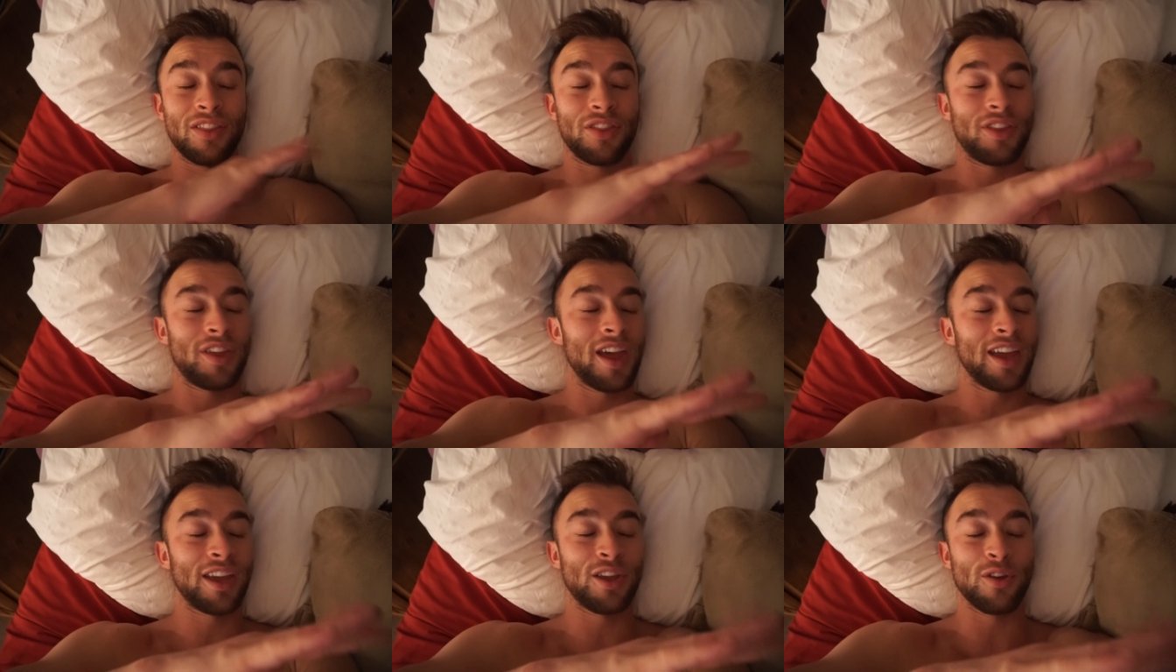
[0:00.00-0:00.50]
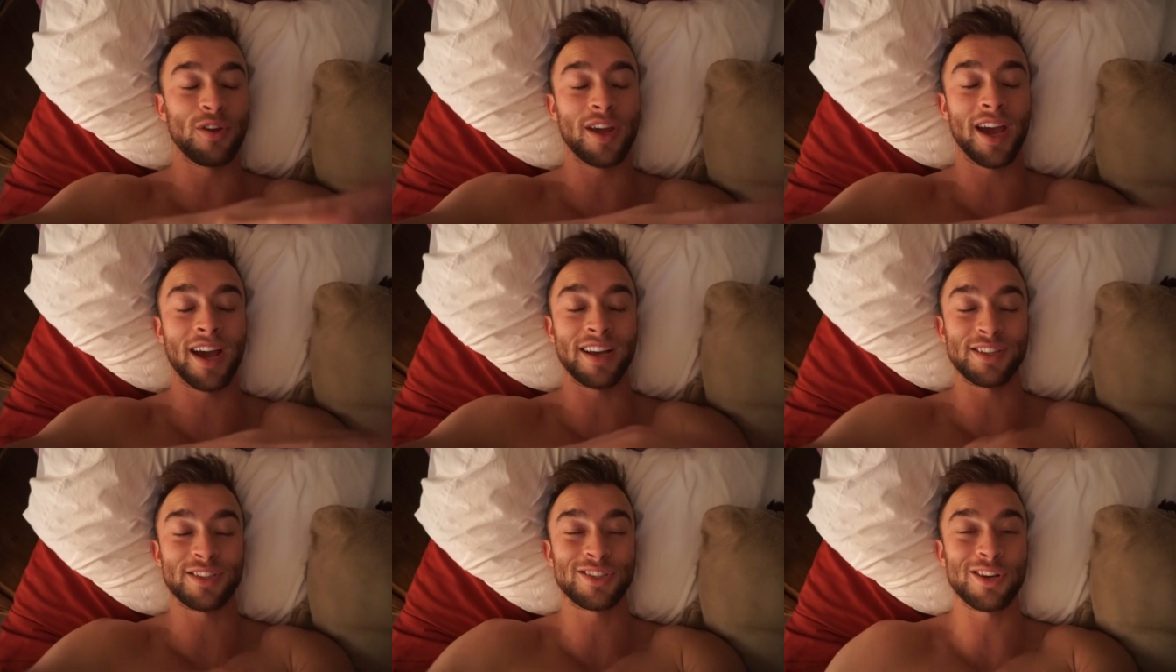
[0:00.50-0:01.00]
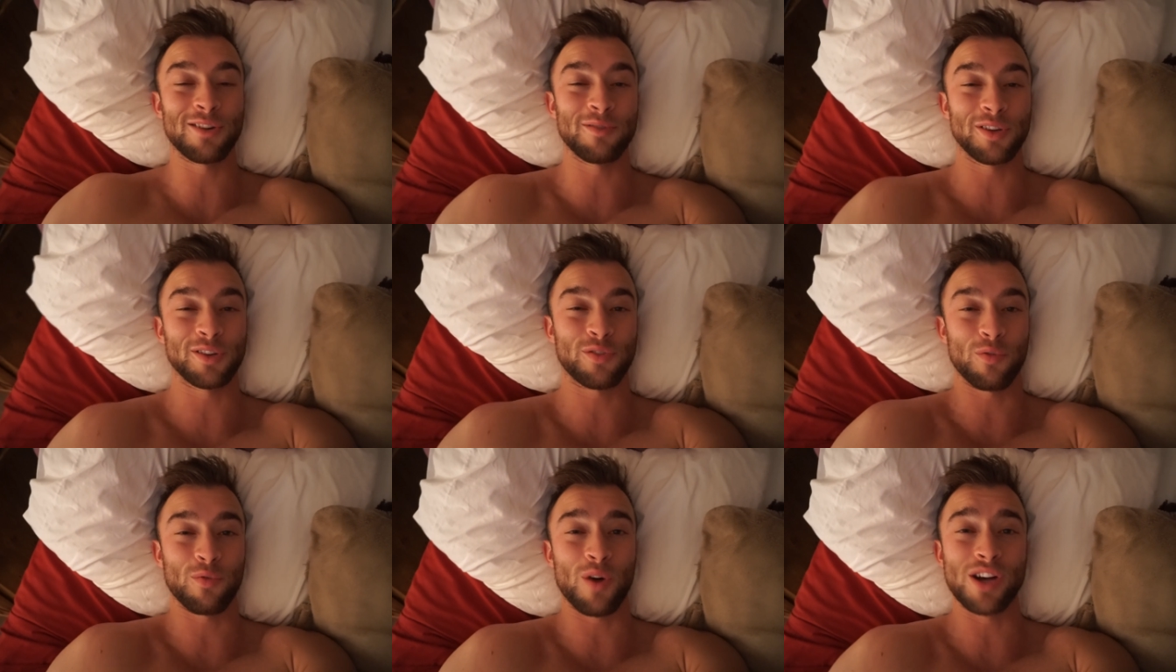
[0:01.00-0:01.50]
thank you guys so
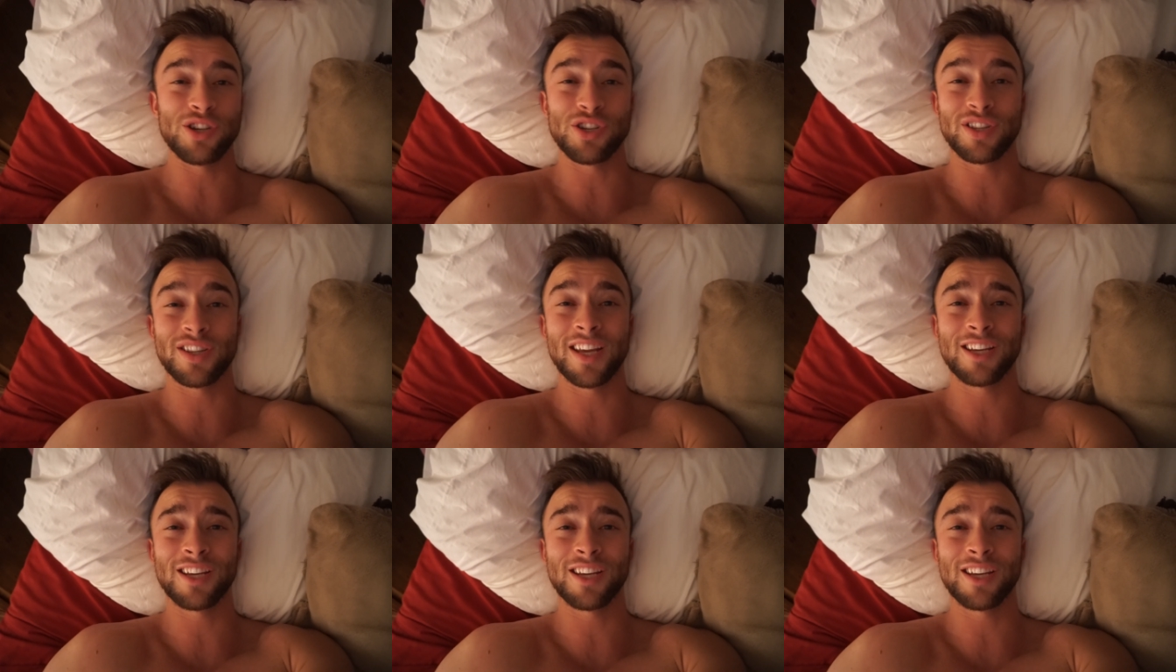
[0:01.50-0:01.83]
much for watching.